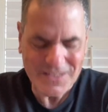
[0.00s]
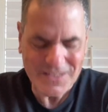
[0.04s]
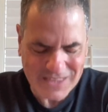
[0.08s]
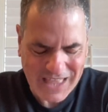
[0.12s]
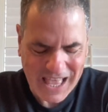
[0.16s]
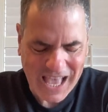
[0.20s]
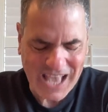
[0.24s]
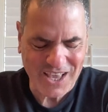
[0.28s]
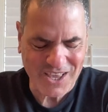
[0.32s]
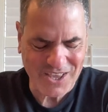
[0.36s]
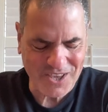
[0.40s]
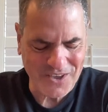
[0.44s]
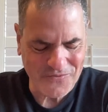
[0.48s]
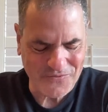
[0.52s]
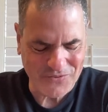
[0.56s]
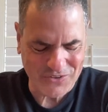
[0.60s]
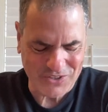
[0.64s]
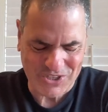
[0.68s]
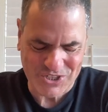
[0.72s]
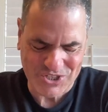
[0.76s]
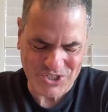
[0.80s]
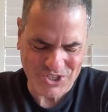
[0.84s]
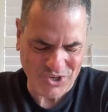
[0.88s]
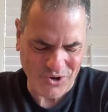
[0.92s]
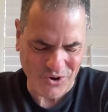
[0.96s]
Thank you for
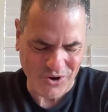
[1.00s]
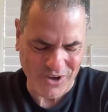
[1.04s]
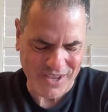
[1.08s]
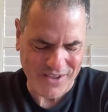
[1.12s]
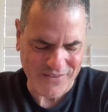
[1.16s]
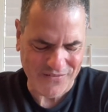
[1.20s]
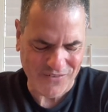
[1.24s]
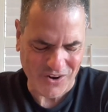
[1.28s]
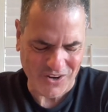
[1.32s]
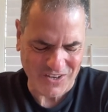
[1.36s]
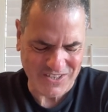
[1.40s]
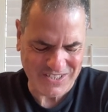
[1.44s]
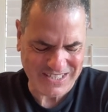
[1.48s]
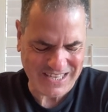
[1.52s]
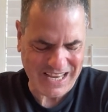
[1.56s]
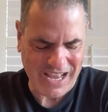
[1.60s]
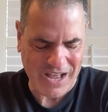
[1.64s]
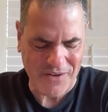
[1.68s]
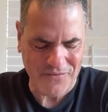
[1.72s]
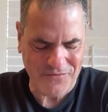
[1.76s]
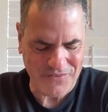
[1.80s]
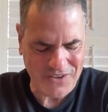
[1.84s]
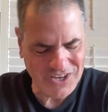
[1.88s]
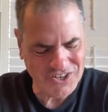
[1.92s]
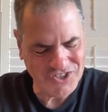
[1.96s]
the joy of our
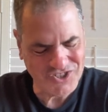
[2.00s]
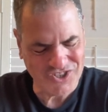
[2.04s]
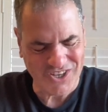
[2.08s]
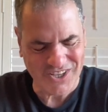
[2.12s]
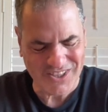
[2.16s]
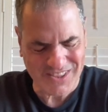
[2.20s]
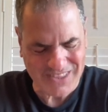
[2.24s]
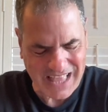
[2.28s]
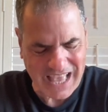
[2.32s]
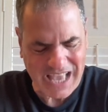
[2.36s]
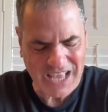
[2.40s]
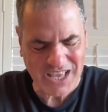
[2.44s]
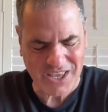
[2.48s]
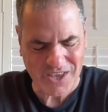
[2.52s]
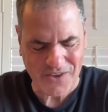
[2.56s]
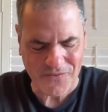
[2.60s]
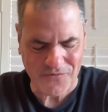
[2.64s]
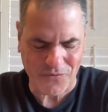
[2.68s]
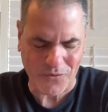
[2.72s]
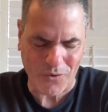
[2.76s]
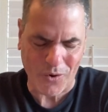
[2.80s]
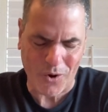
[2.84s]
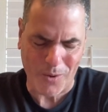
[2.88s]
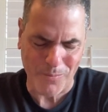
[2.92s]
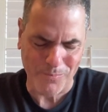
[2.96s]
salvation. Thank you
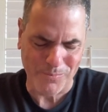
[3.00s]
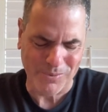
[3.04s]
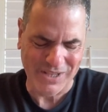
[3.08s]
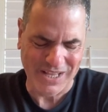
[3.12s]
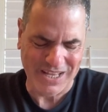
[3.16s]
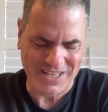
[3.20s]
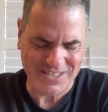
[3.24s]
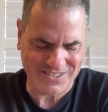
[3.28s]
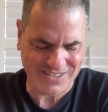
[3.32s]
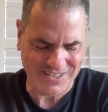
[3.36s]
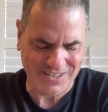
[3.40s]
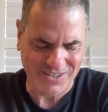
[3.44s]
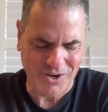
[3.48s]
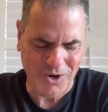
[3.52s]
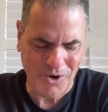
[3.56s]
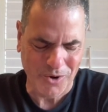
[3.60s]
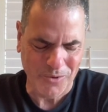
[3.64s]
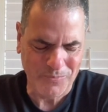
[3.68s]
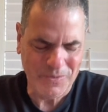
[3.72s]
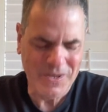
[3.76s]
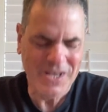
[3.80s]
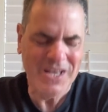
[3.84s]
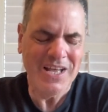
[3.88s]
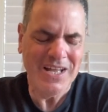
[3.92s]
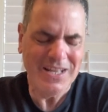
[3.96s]
for our blessed
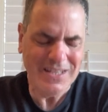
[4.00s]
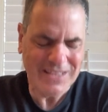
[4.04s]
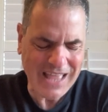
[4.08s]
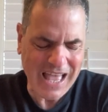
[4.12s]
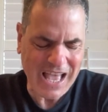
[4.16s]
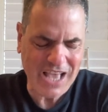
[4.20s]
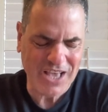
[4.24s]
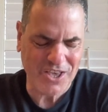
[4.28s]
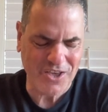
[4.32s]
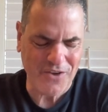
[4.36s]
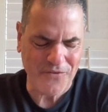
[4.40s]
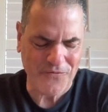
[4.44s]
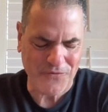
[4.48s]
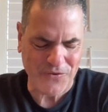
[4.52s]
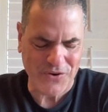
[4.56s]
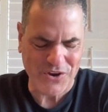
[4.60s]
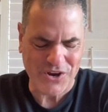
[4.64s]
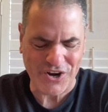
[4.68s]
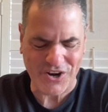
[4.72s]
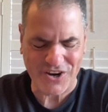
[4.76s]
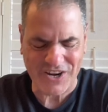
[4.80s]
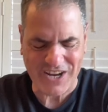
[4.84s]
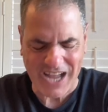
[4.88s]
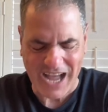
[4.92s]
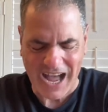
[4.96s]
hope. Thank you for
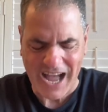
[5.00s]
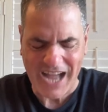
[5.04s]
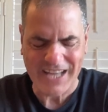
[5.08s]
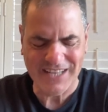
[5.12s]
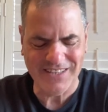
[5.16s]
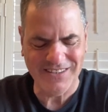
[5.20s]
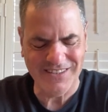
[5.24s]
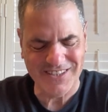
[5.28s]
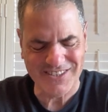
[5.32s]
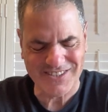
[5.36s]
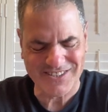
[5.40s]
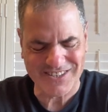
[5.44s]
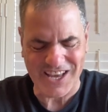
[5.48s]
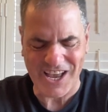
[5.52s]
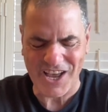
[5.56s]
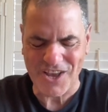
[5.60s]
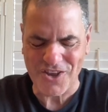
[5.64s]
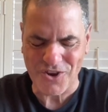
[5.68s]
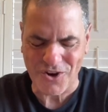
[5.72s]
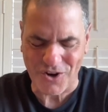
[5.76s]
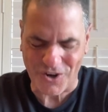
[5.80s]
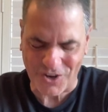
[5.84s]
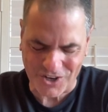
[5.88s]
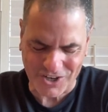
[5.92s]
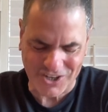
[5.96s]
your kindness
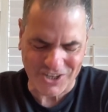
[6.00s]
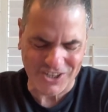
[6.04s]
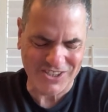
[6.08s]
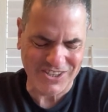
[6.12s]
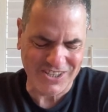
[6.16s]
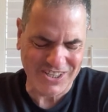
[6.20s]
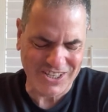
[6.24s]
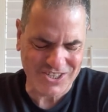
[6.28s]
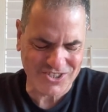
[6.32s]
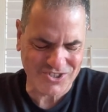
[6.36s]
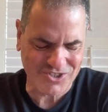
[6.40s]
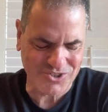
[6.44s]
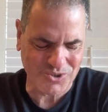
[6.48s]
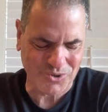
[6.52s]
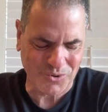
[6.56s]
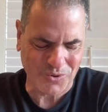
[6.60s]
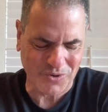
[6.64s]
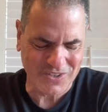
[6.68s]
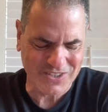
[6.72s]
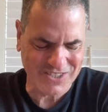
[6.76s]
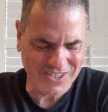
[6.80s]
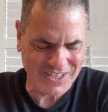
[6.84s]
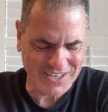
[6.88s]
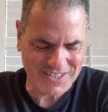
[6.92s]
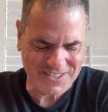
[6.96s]
and your goodness
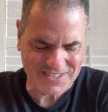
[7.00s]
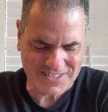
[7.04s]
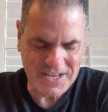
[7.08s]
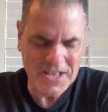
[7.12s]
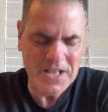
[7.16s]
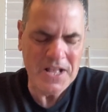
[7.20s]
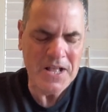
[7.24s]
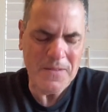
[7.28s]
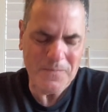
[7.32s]
towards us.